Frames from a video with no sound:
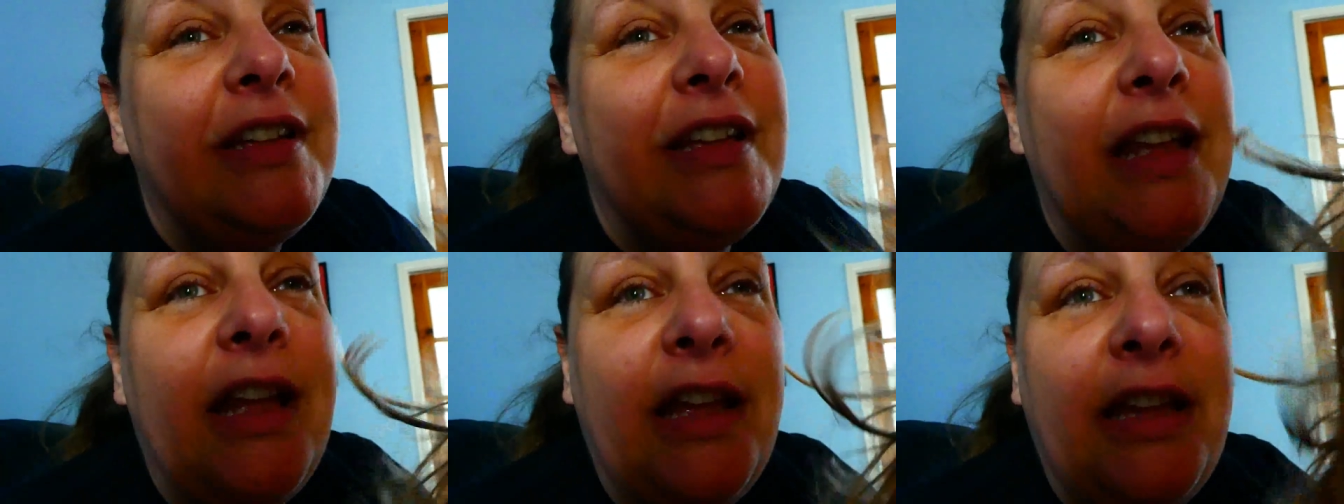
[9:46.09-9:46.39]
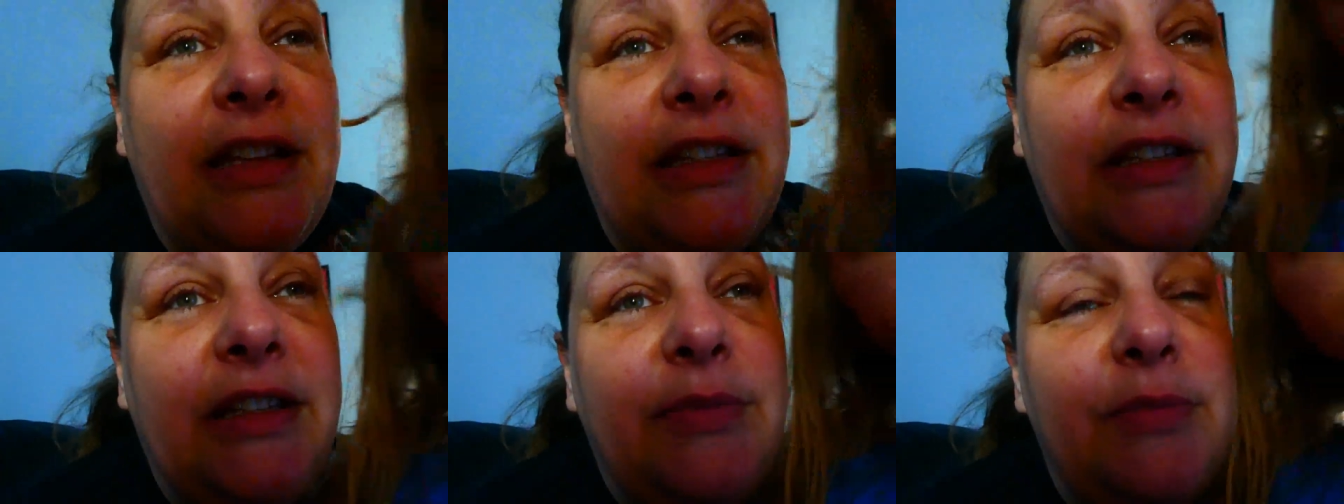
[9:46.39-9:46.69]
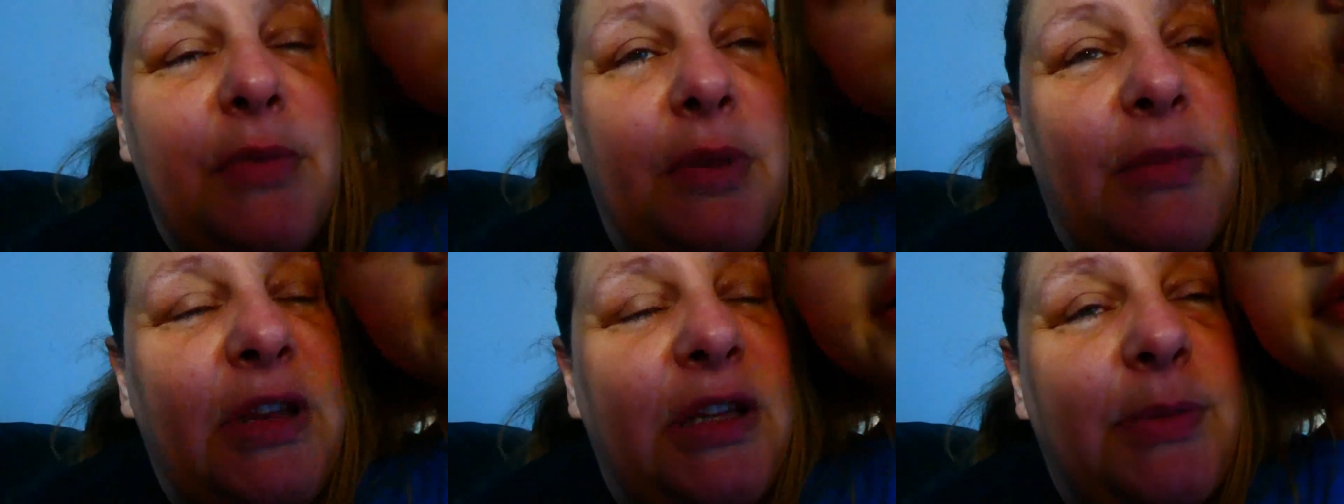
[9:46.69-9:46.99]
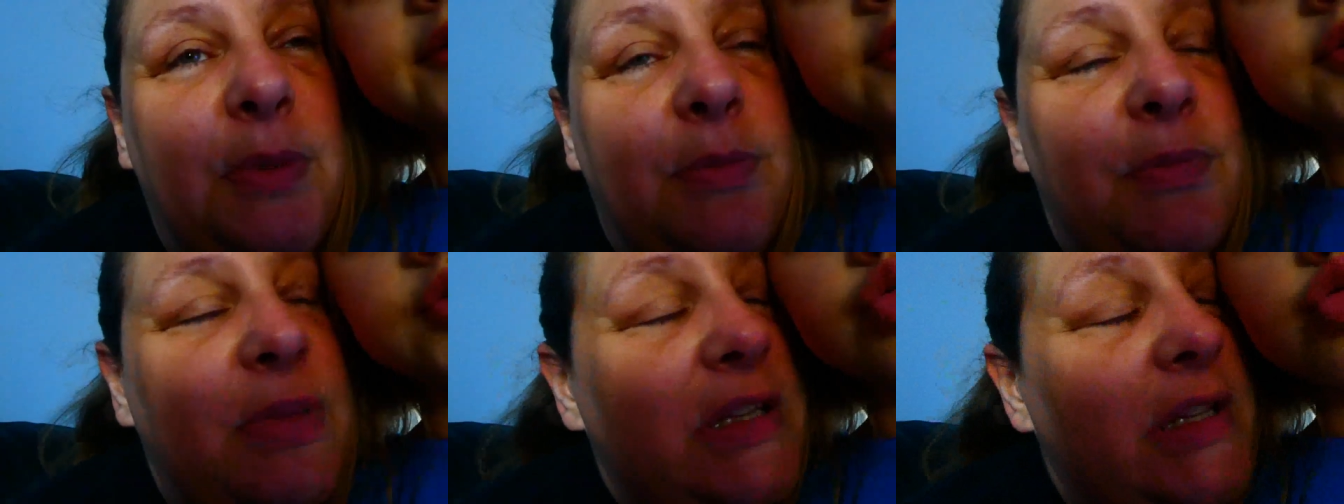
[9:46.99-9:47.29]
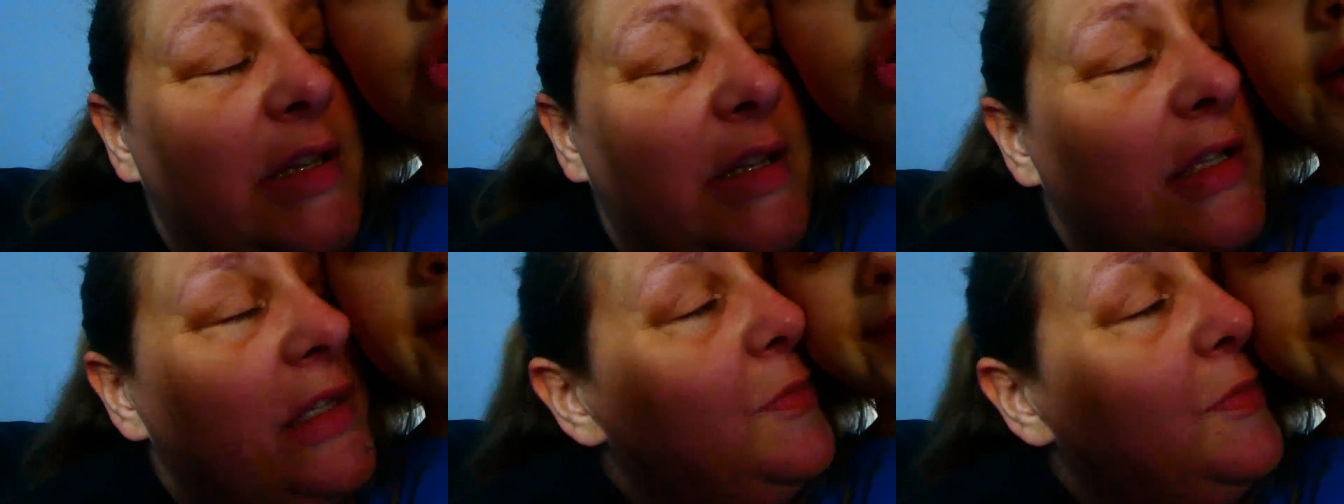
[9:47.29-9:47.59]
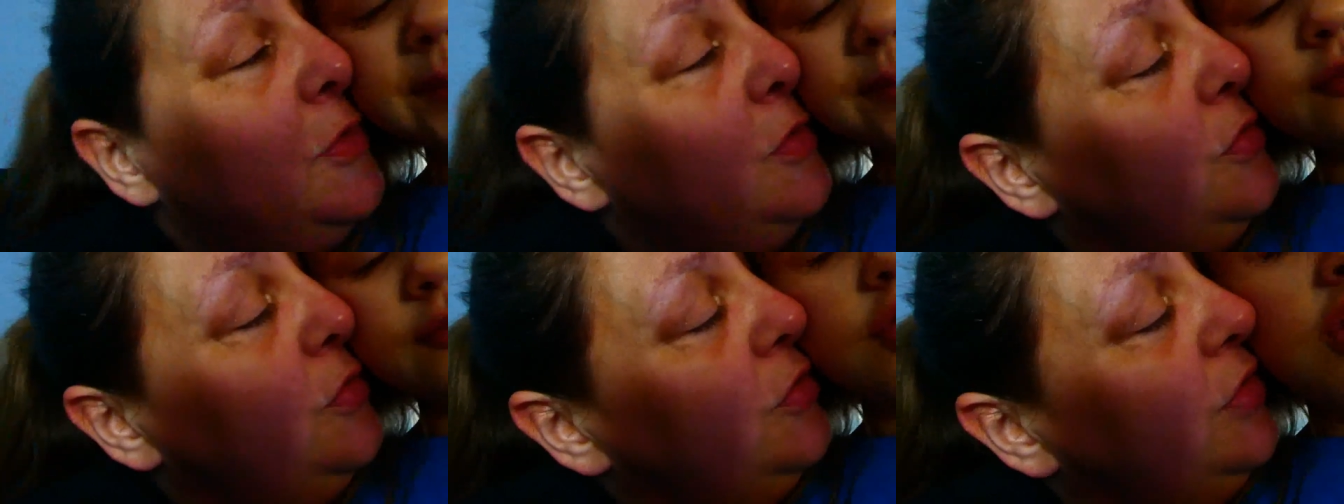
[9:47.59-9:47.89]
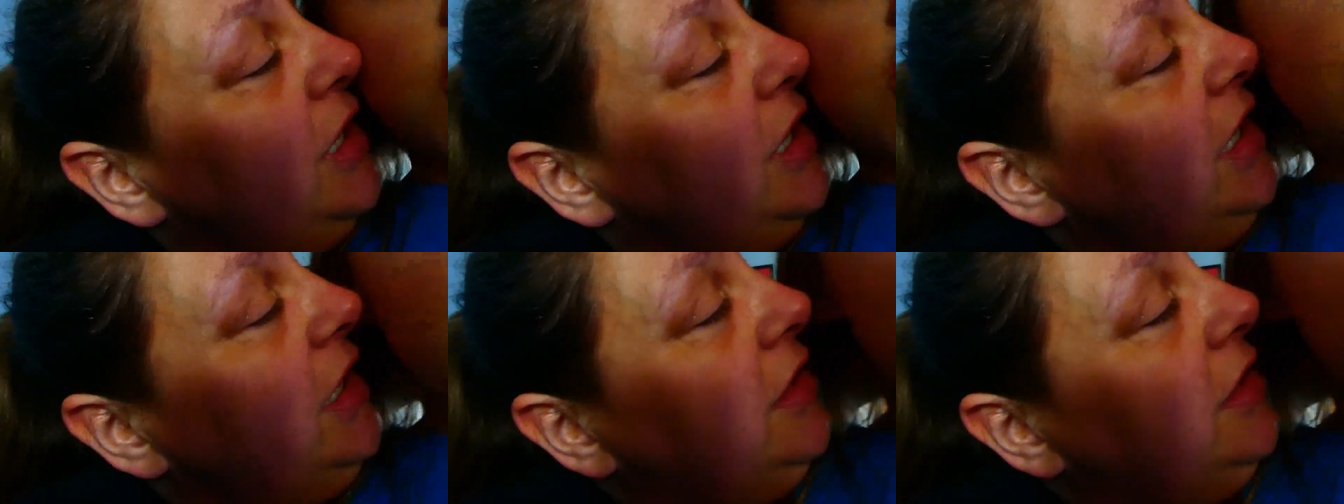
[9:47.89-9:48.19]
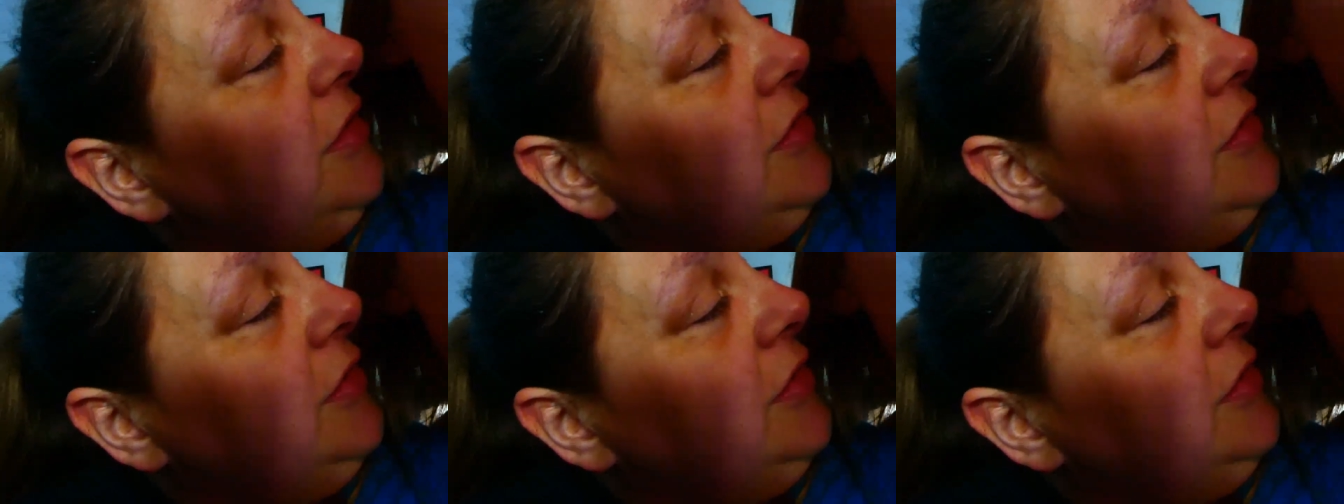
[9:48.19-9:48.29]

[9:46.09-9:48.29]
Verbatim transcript: Yes, Mummy's been busy this morning.